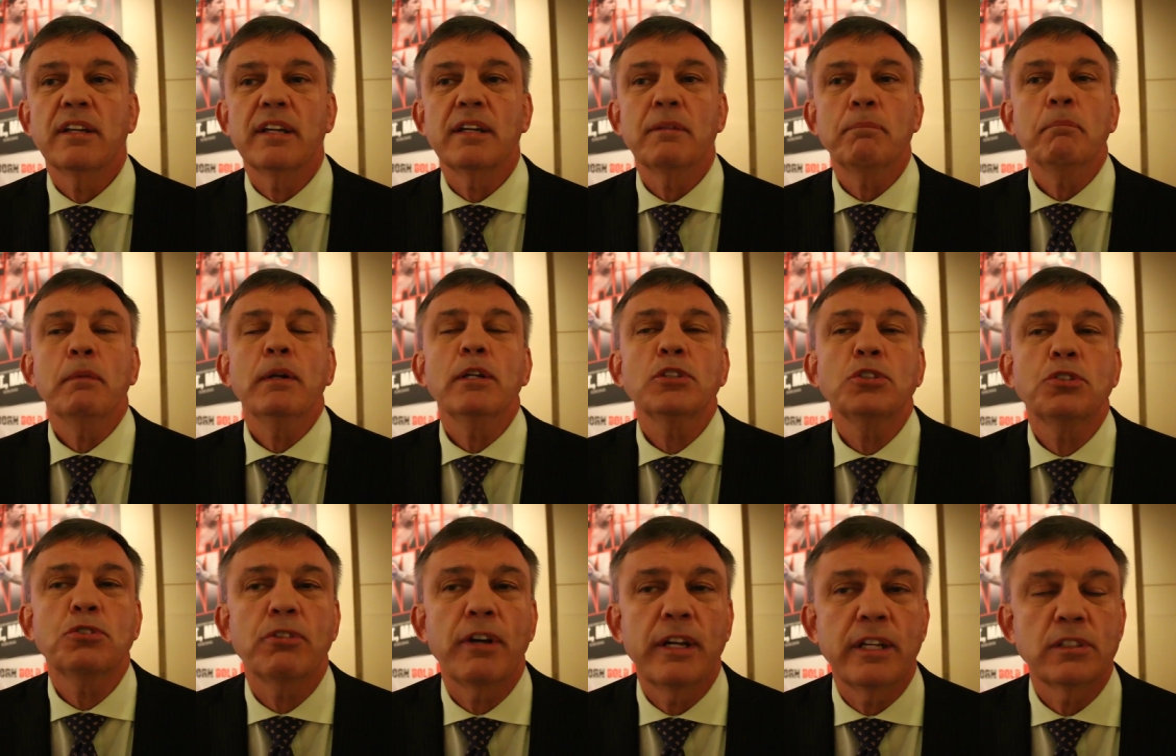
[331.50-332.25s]

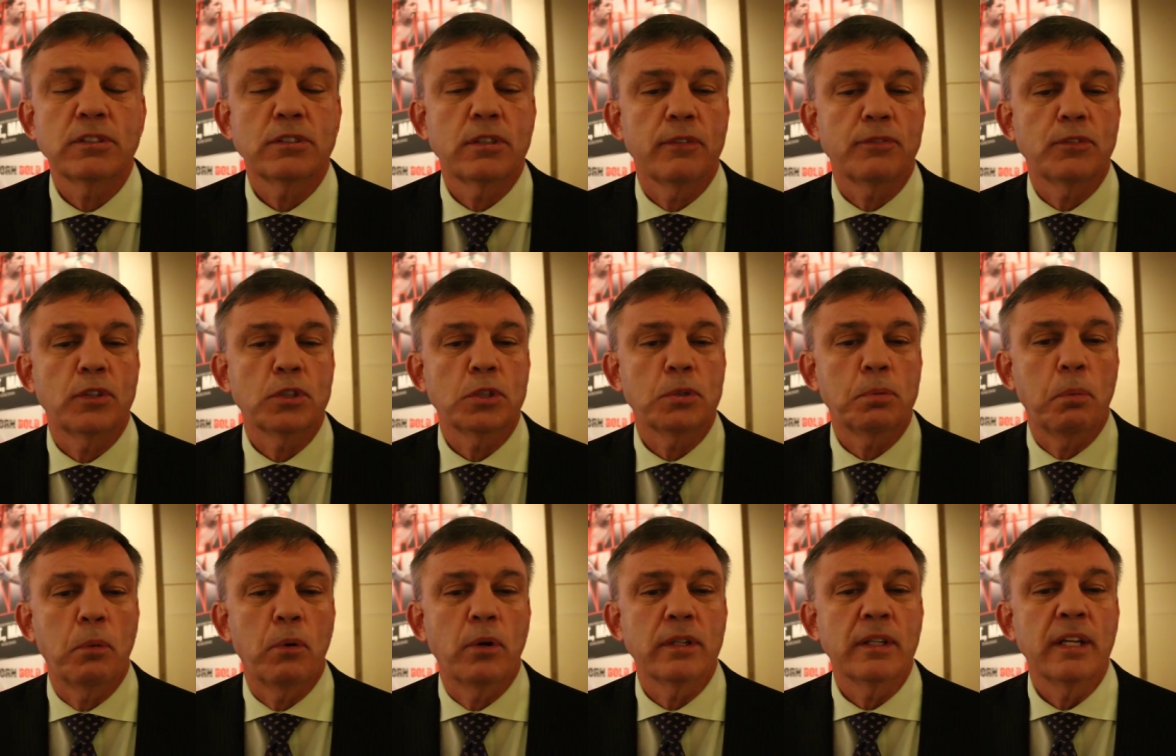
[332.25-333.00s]
administrators of the
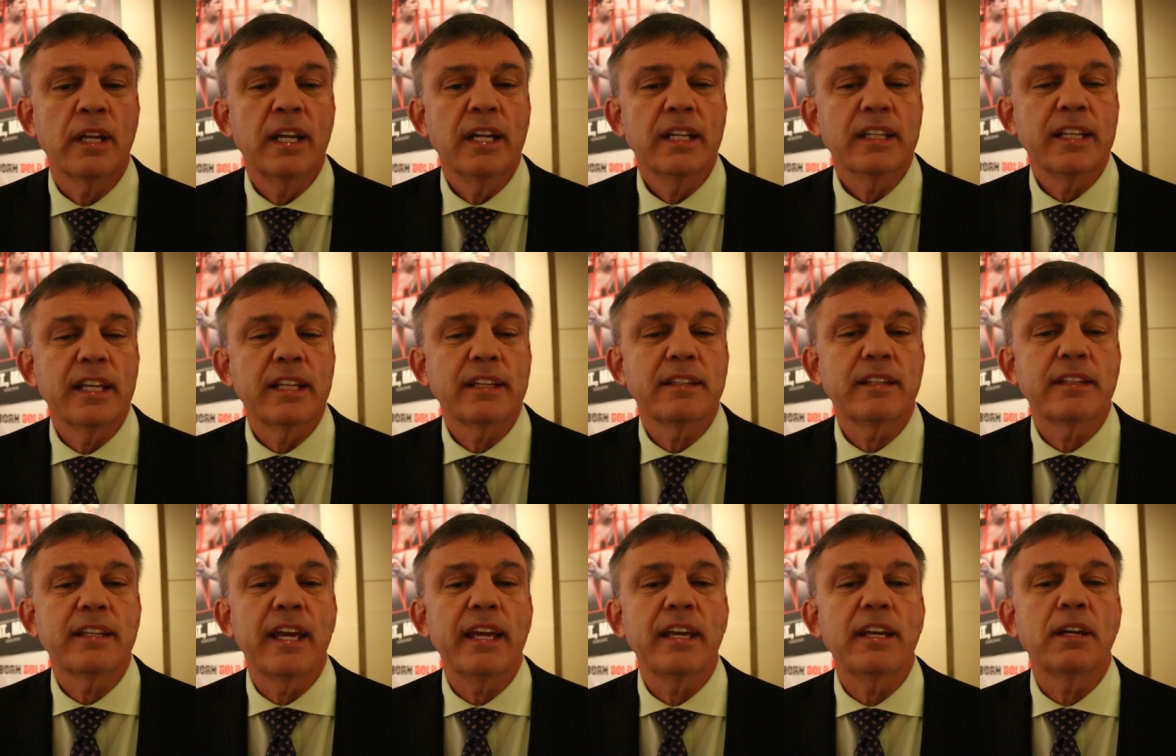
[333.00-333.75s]
sport, that
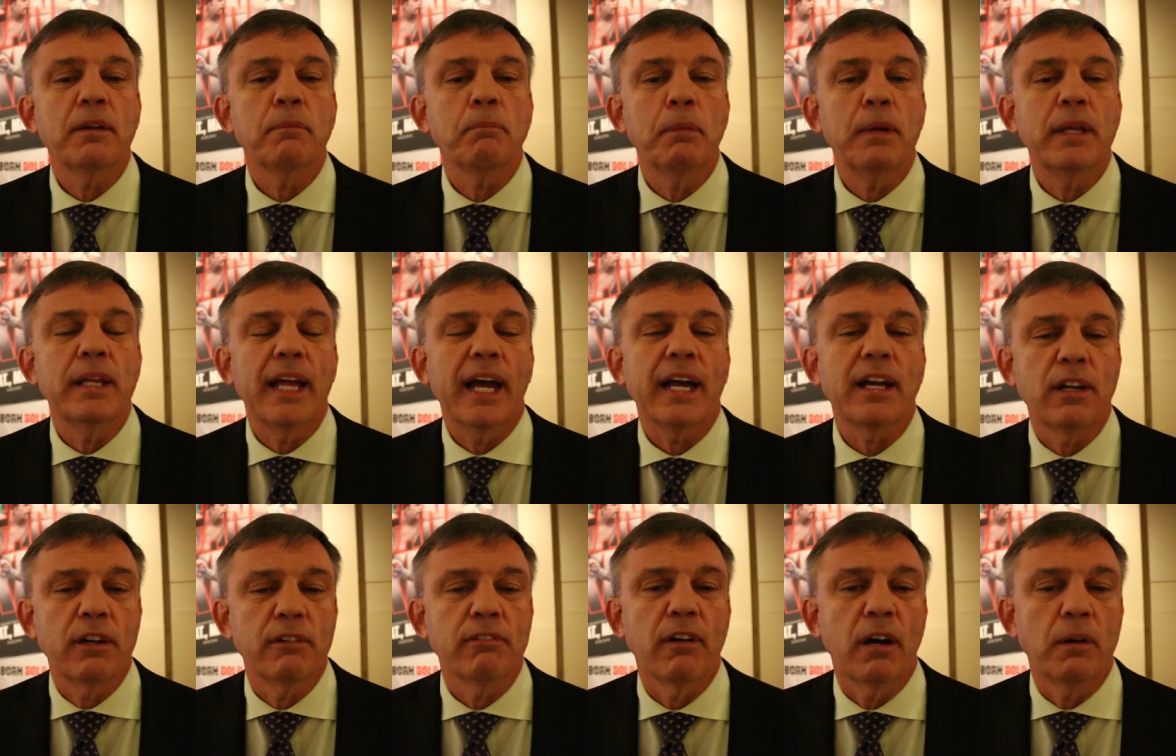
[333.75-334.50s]
they could be
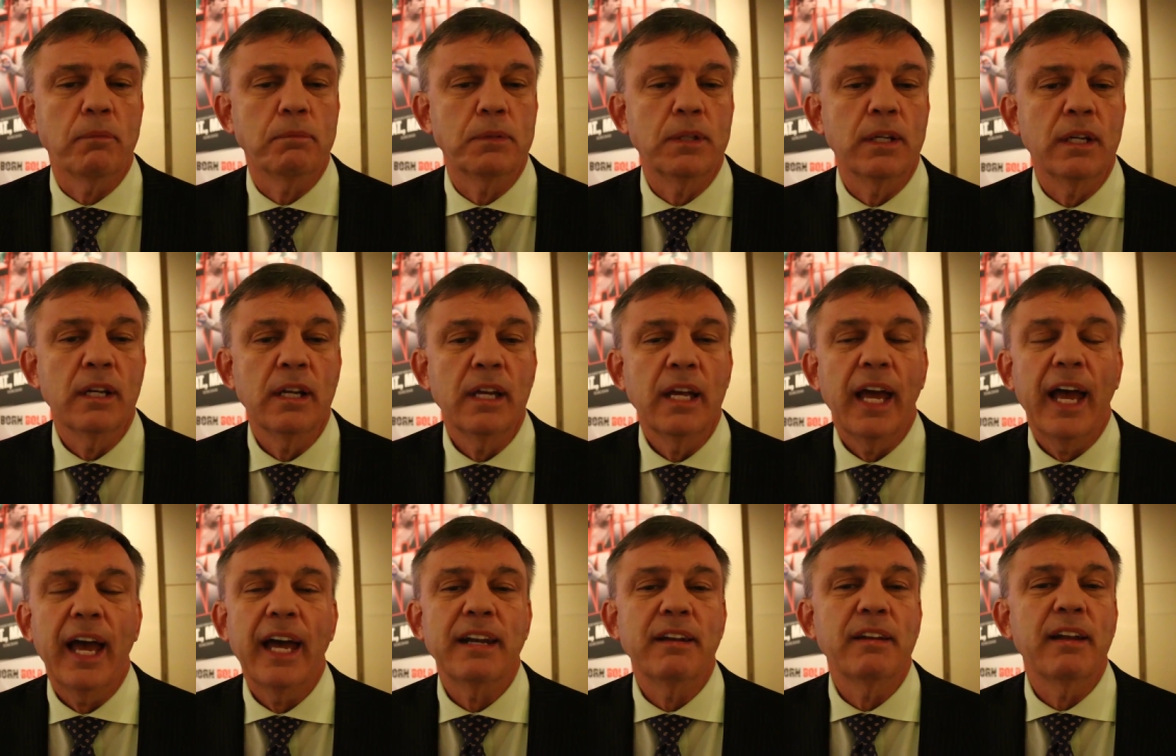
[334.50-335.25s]
that corrupt
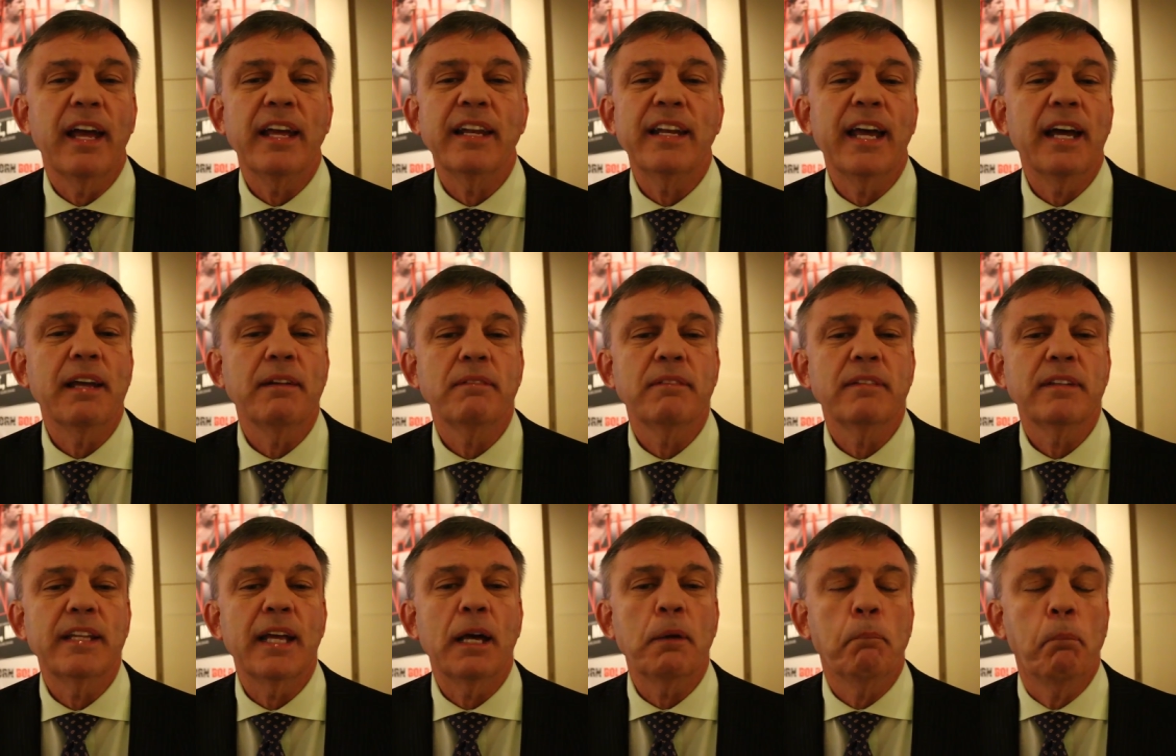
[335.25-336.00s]
and
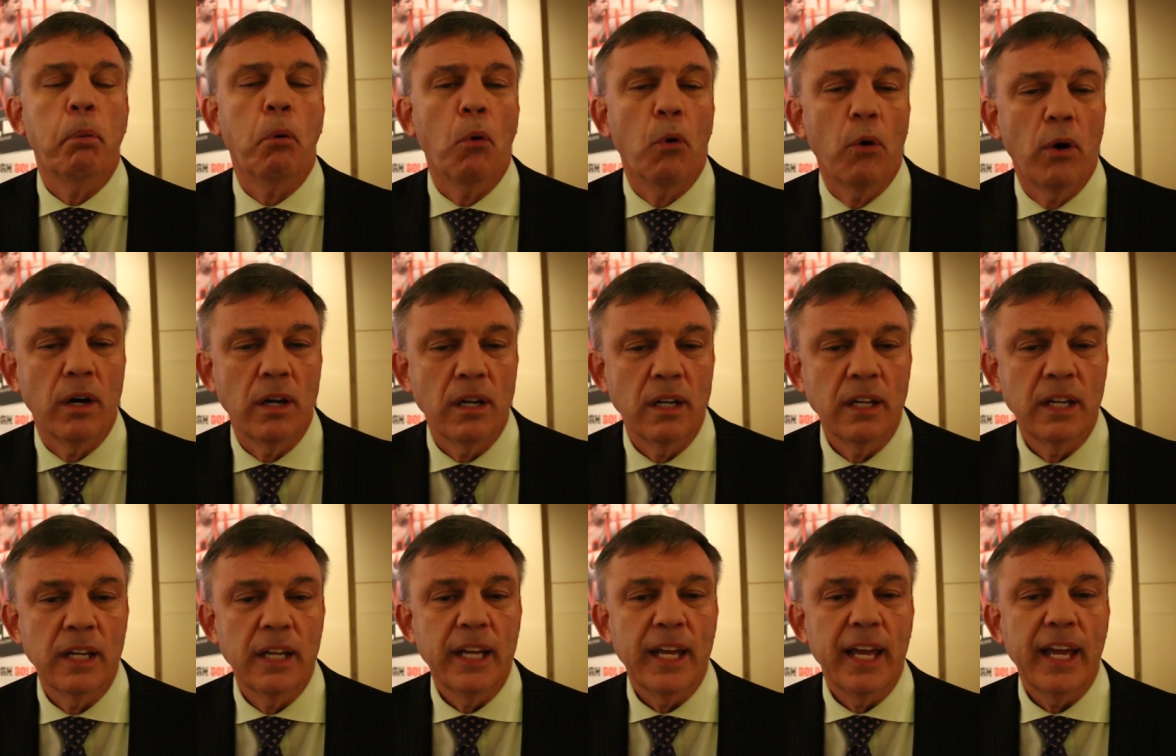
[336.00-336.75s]
that poor
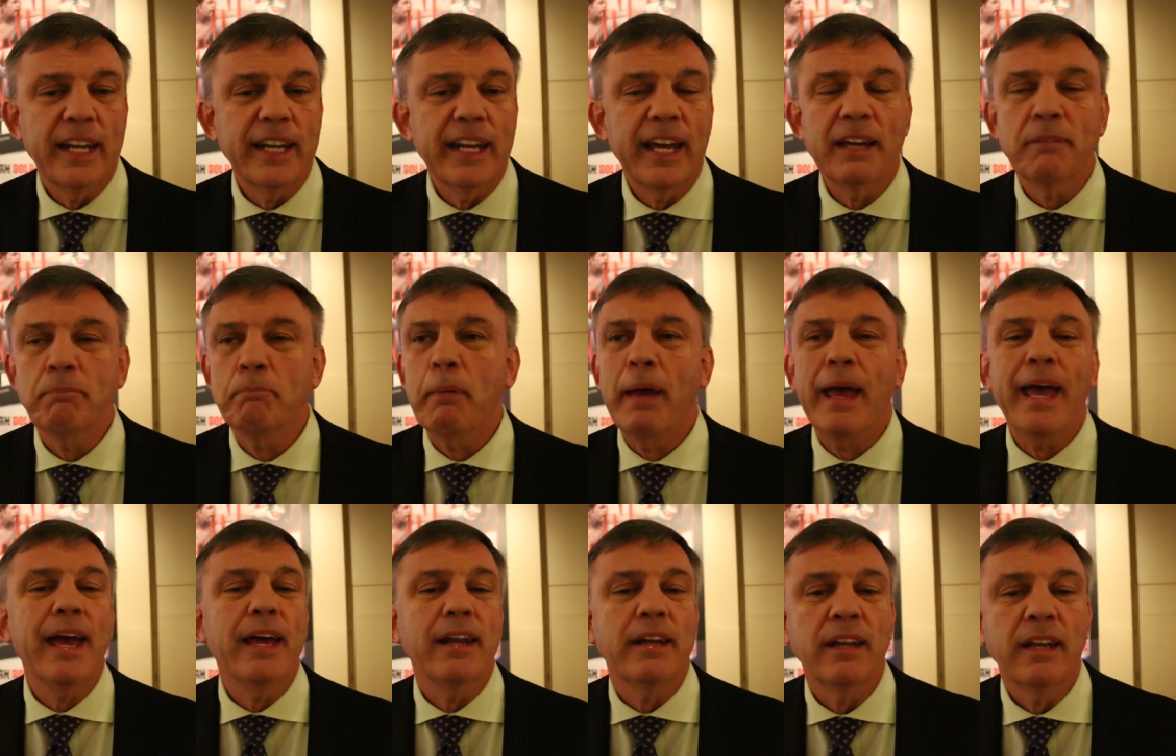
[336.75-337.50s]
and that
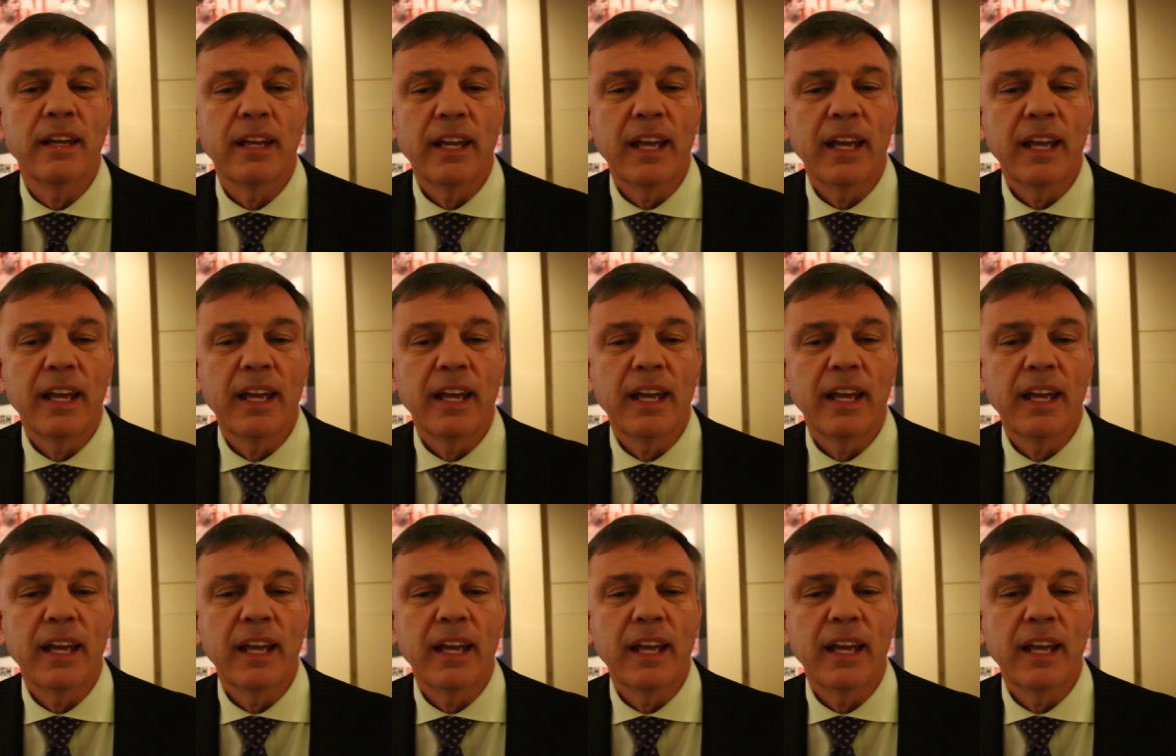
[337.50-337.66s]
bad.